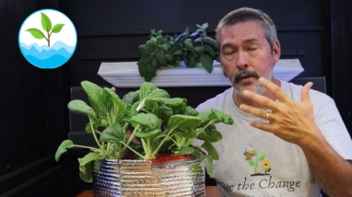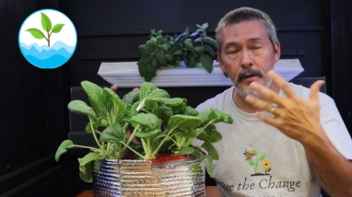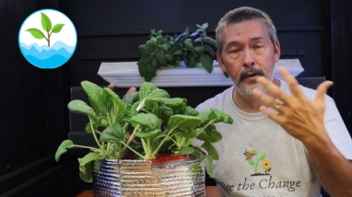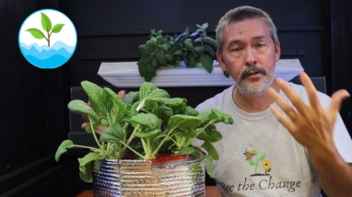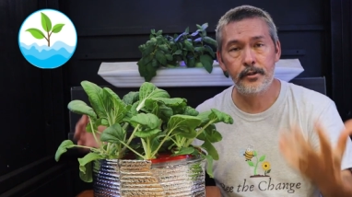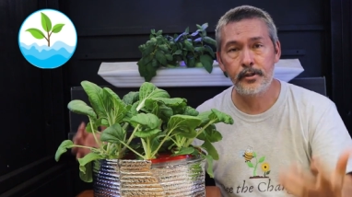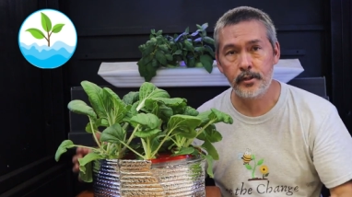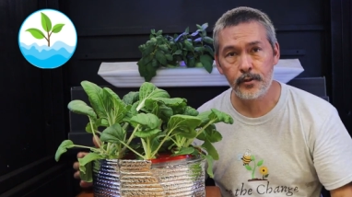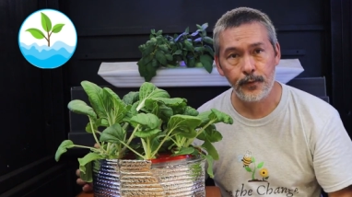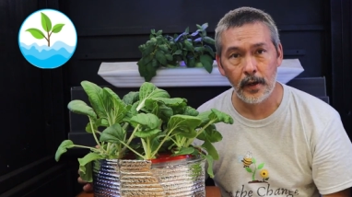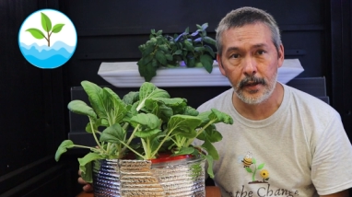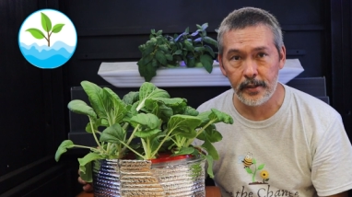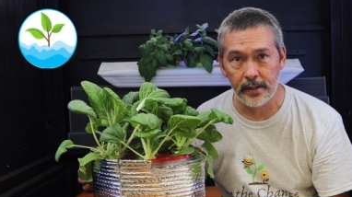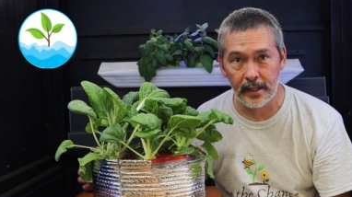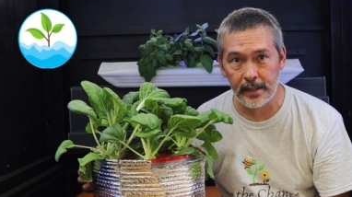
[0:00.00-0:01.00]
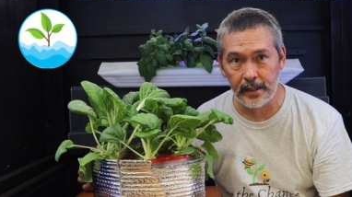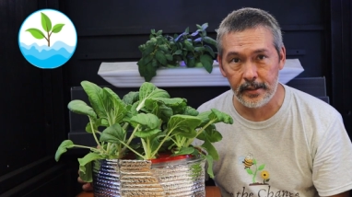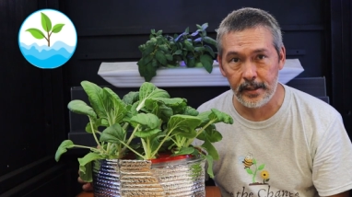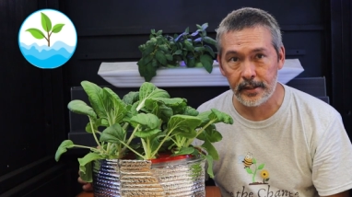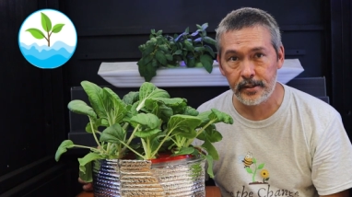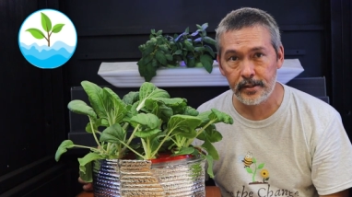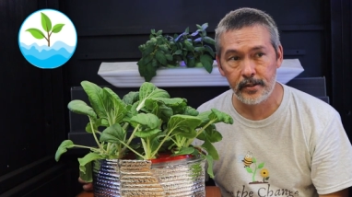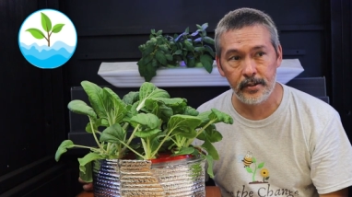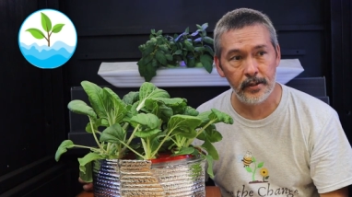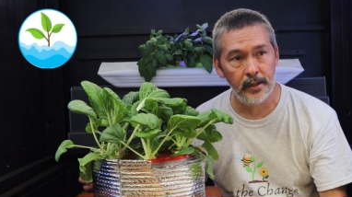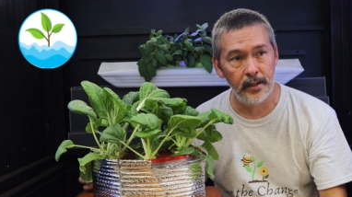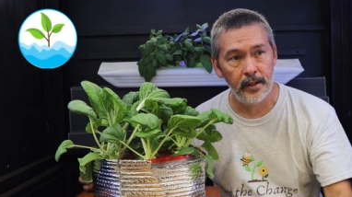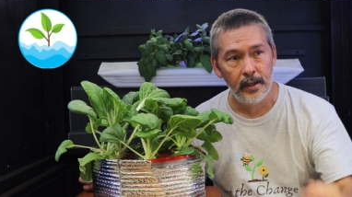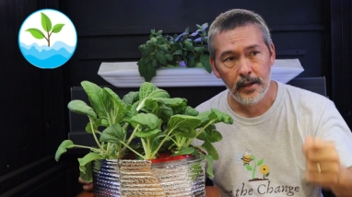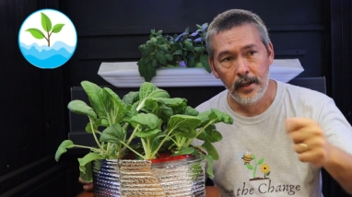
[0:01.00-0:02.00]
it's just fun you get addicted to
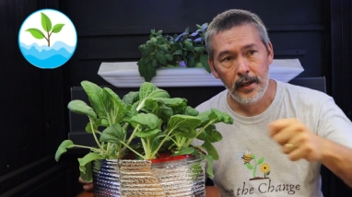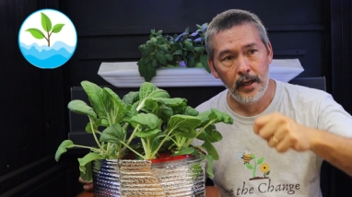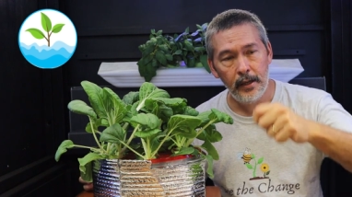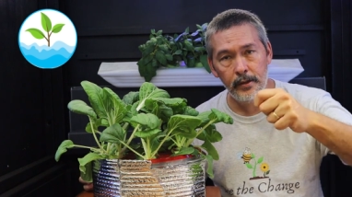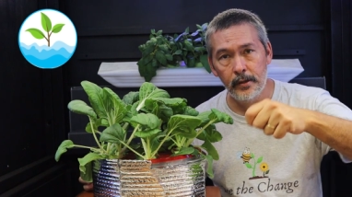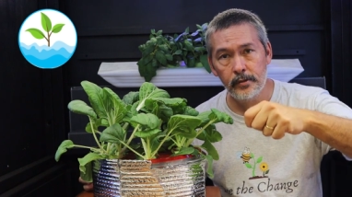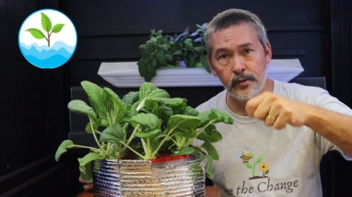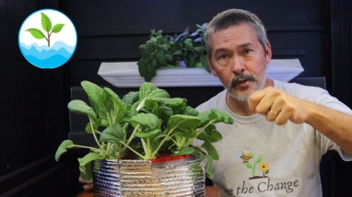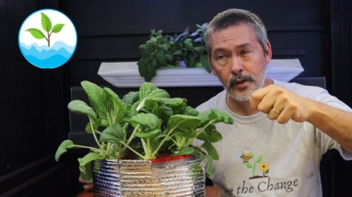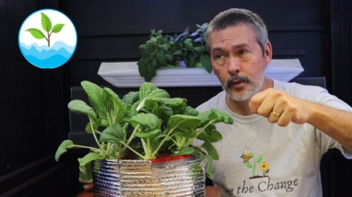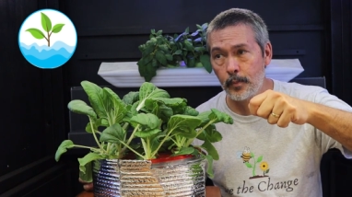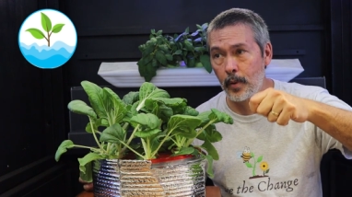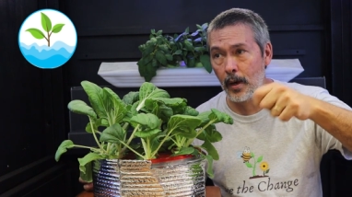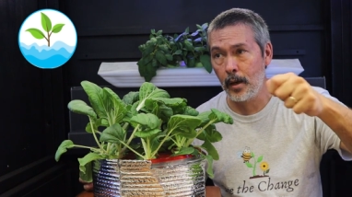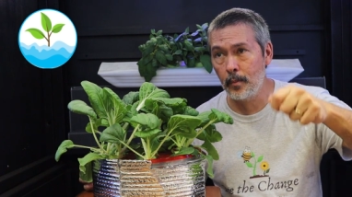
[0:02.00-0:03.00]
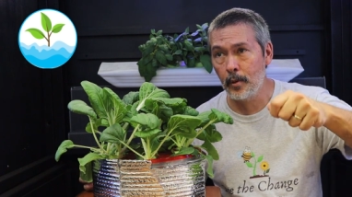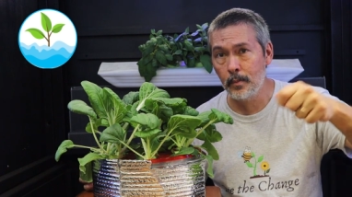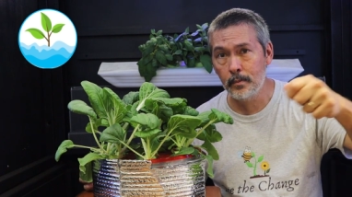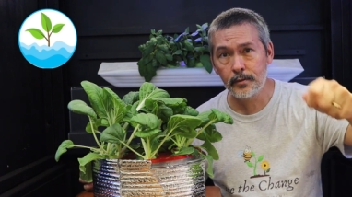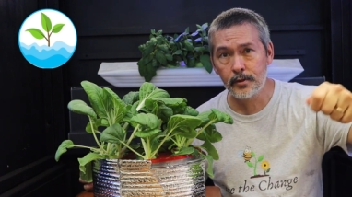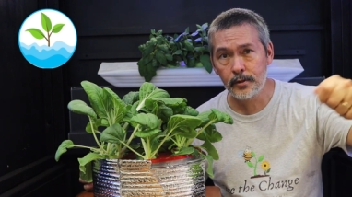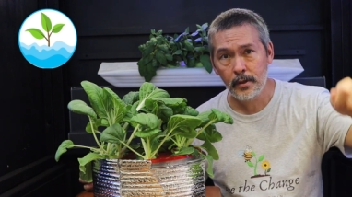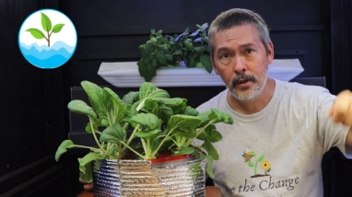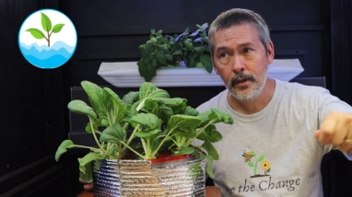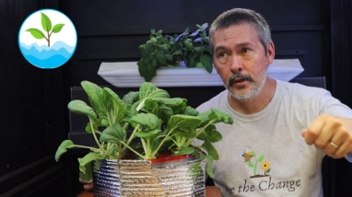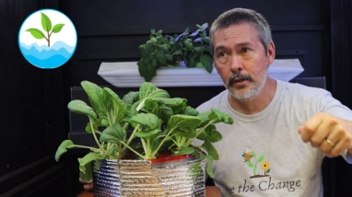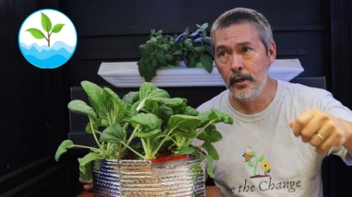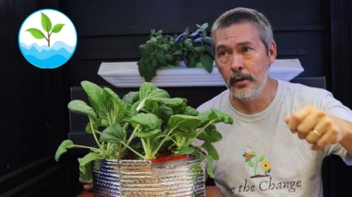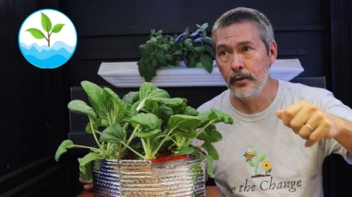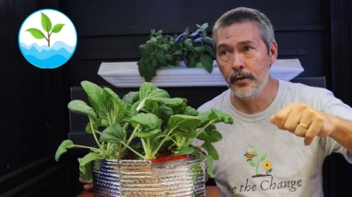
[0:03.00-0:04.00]
it and those little problems
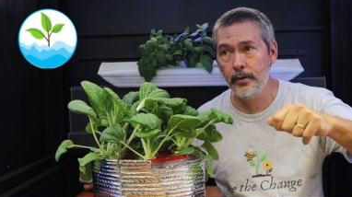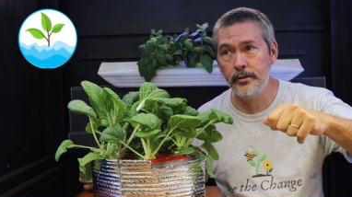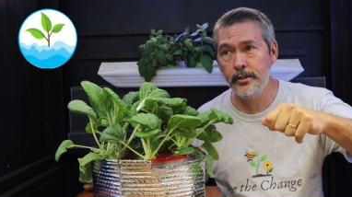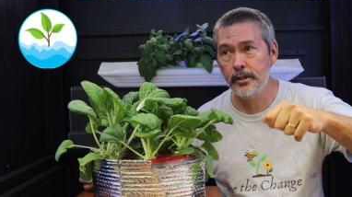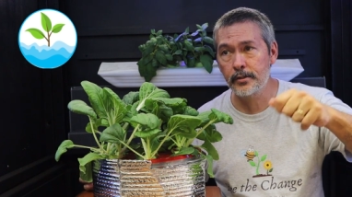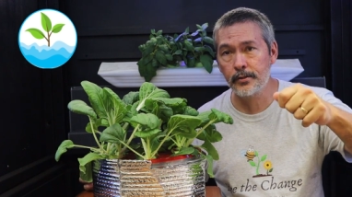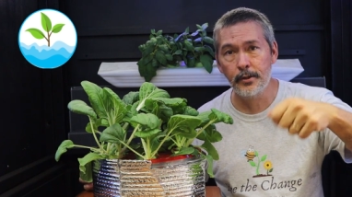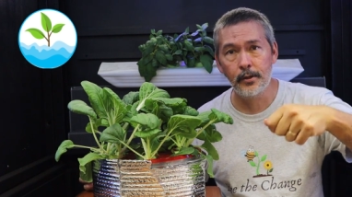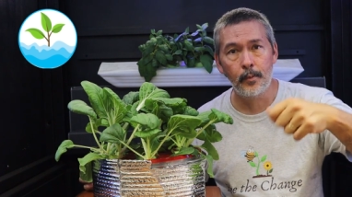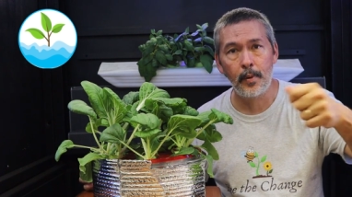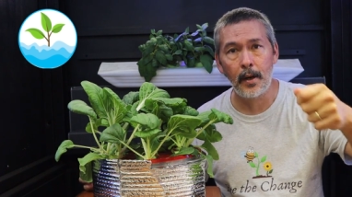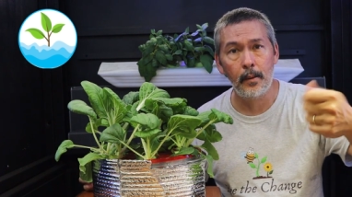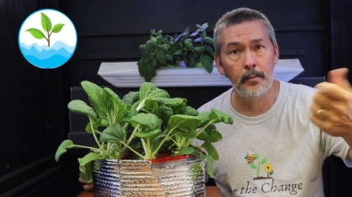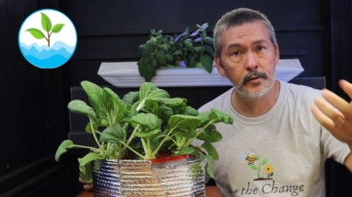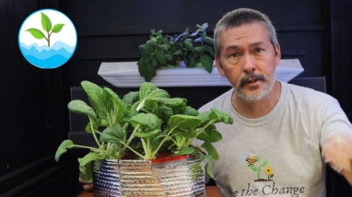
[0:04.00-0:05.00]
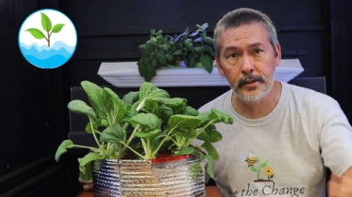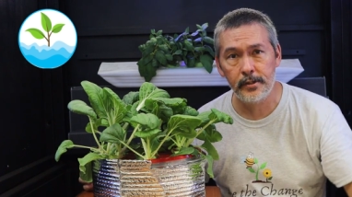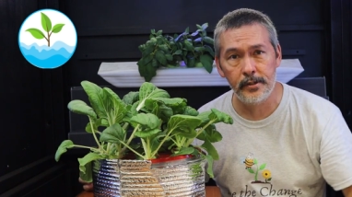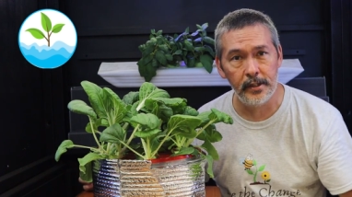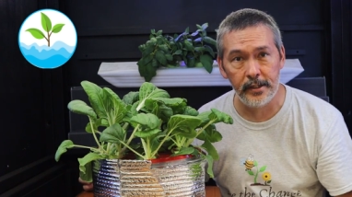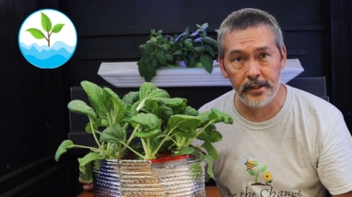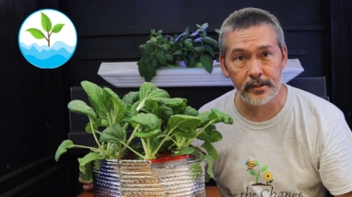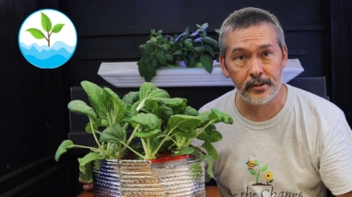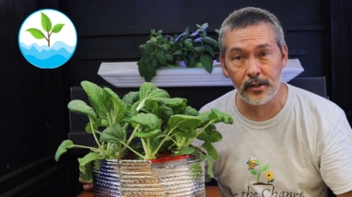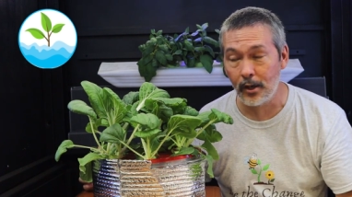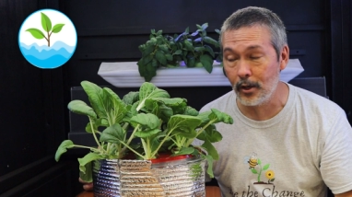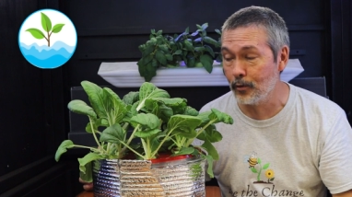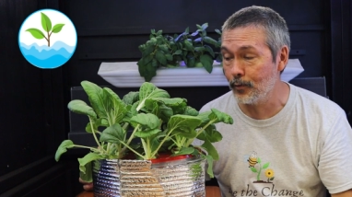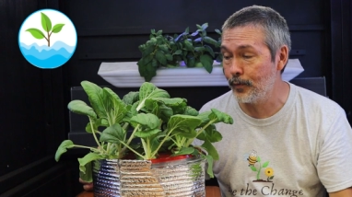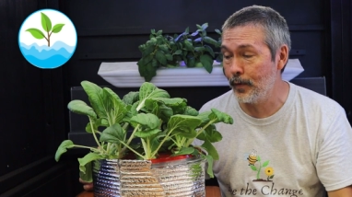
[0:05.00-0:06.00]
you know they're just little problems that you need to
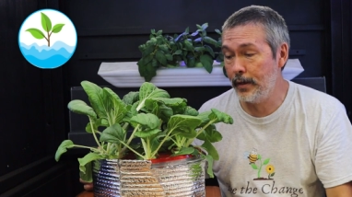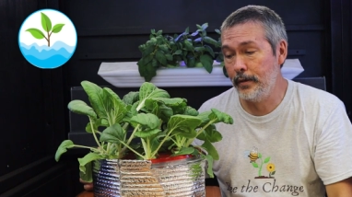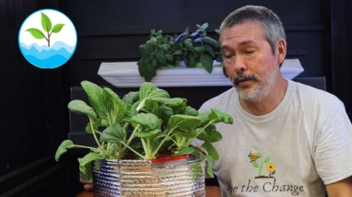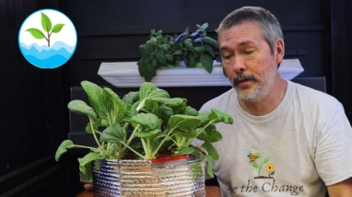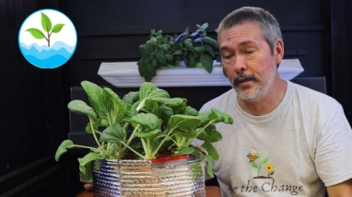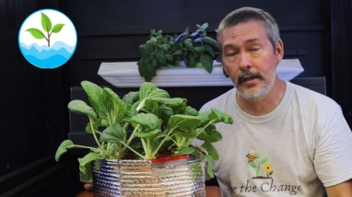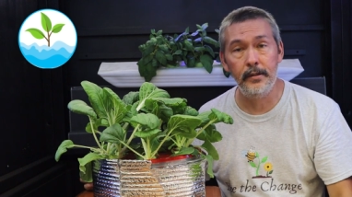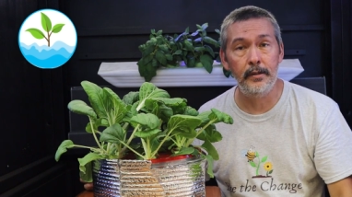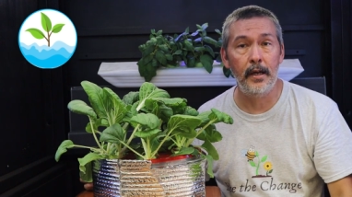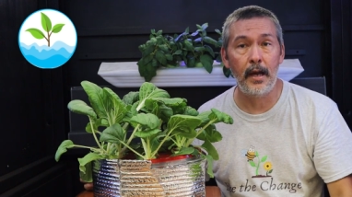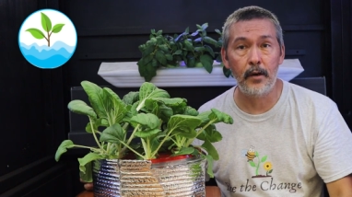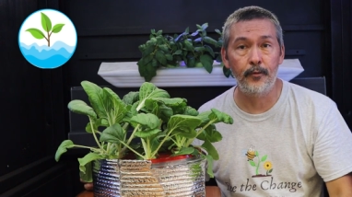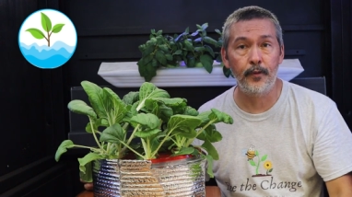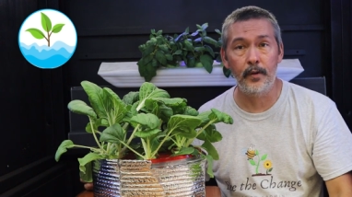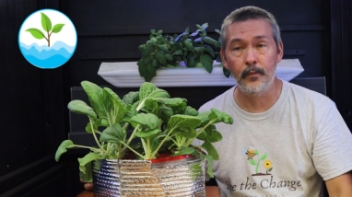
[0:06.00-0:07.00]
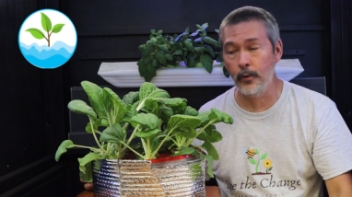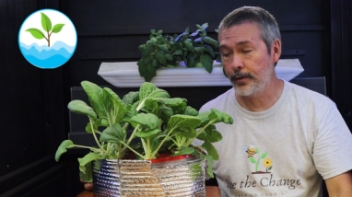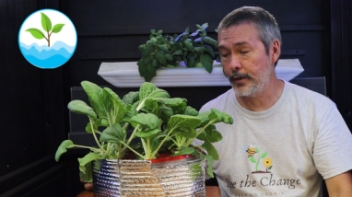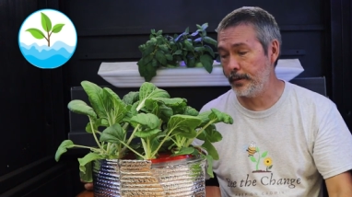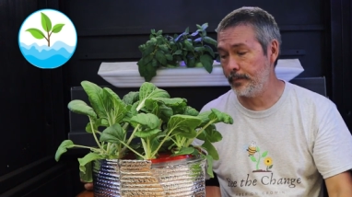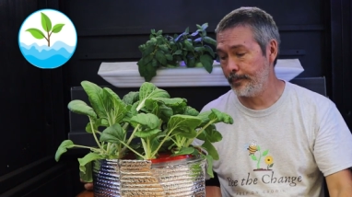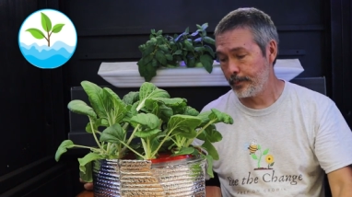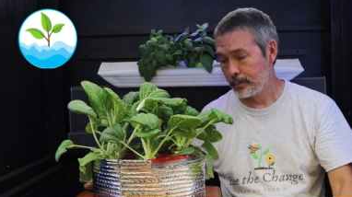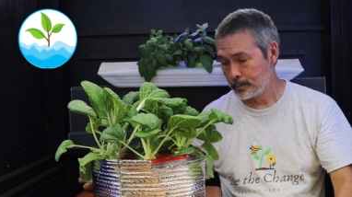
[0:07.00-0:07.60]
solve and and you have fun with it